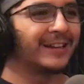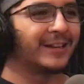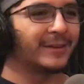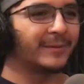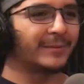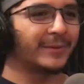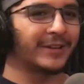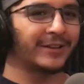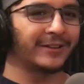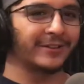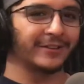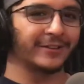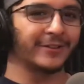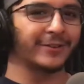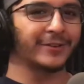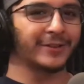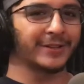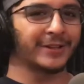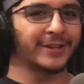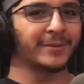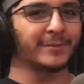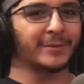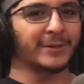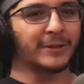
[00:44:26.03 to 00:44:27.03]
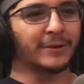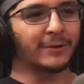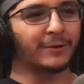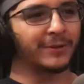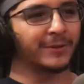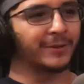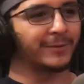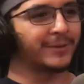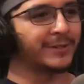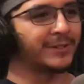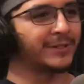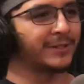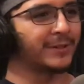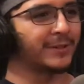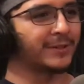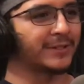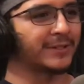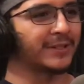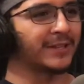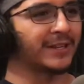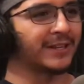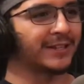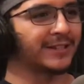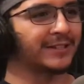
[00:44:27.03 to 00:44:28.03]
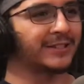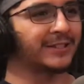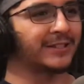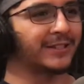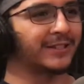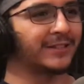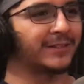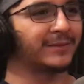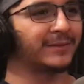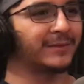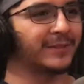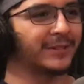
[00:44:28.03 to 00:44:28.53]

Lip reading: Men are only going to be the only ones using that to,